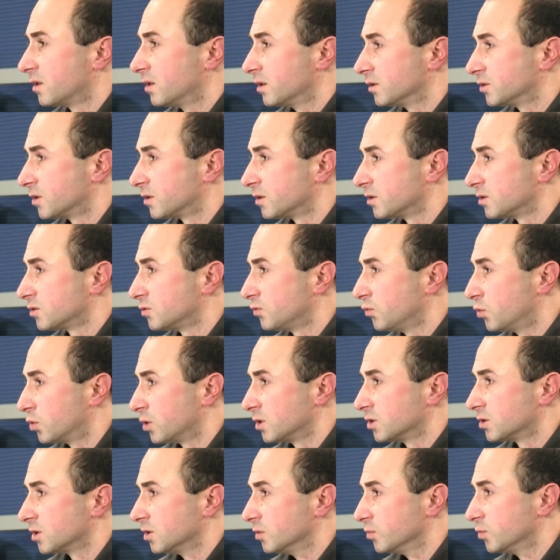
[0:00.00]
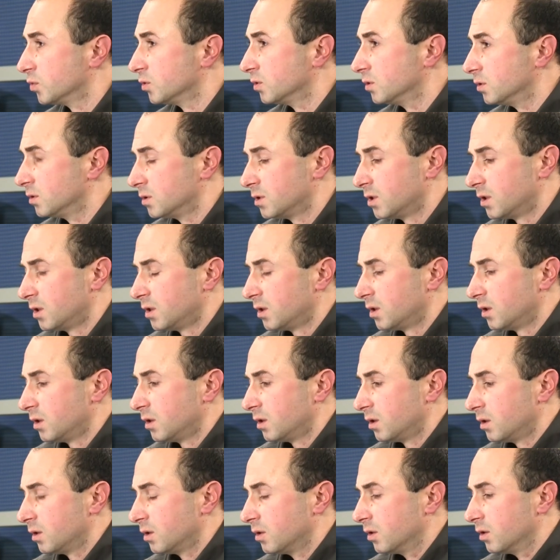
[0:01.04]
other countries. For example,
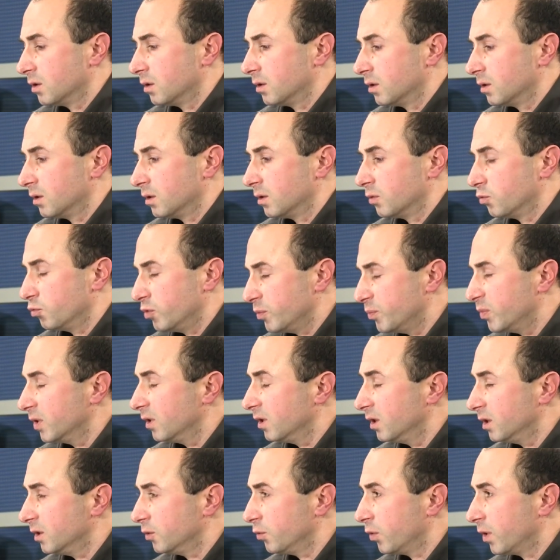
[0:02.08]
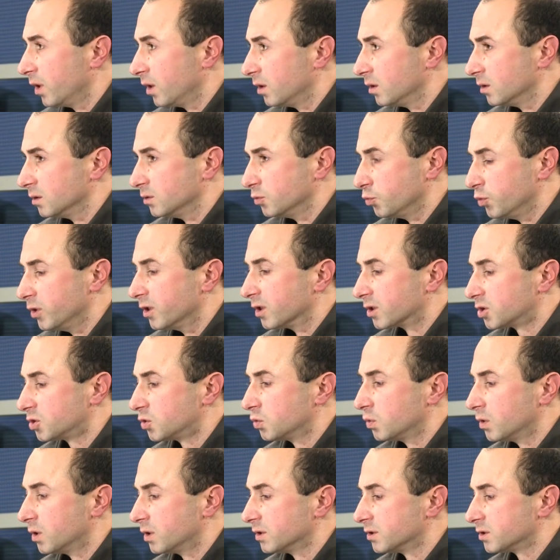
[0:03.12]
we believe and we are
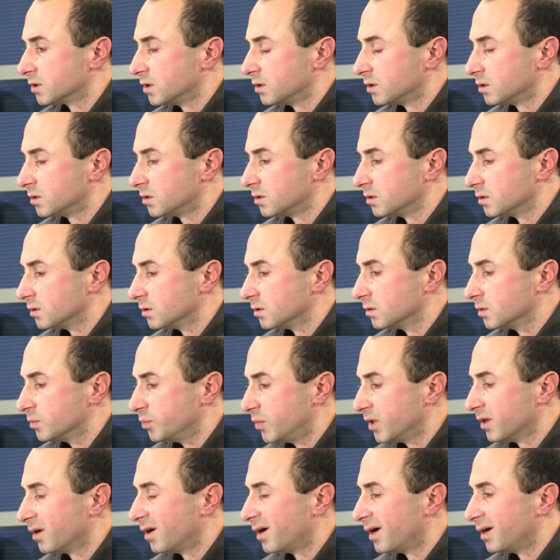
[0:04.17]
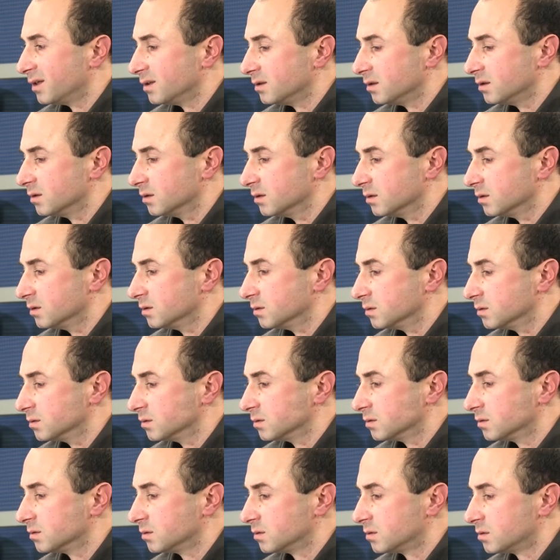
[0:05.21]
sure that behind
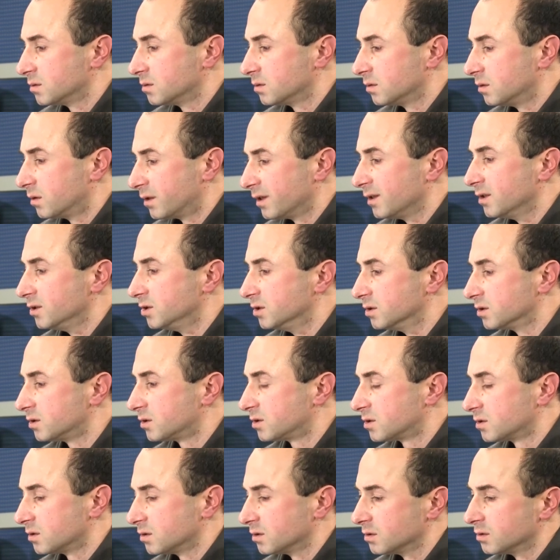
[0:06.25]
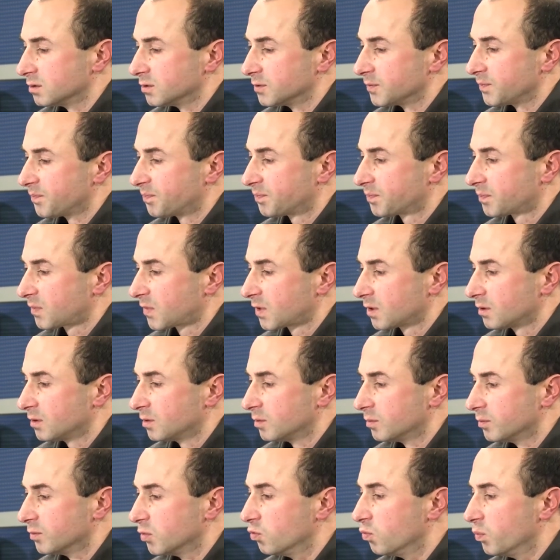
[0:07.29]
religious
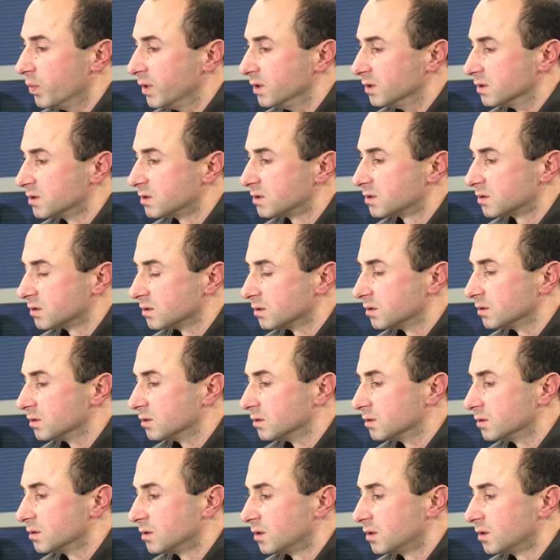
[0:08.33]
movements